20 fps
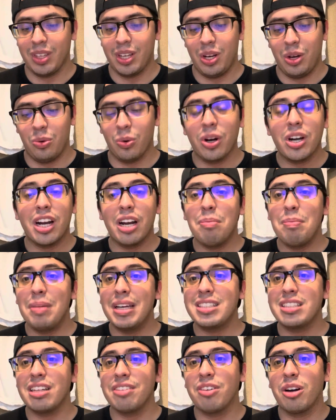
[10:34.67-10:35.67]
We're going to
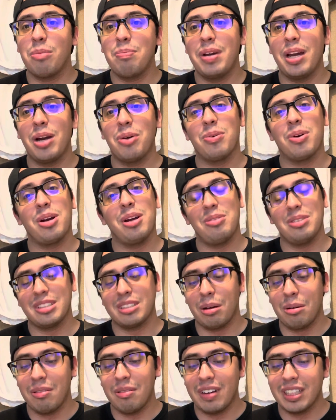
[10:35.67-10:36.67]
miss it for a bit.
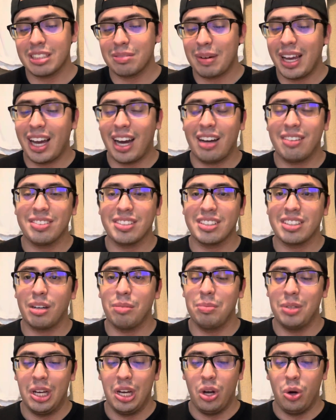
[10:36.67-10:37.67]
Some of us might have some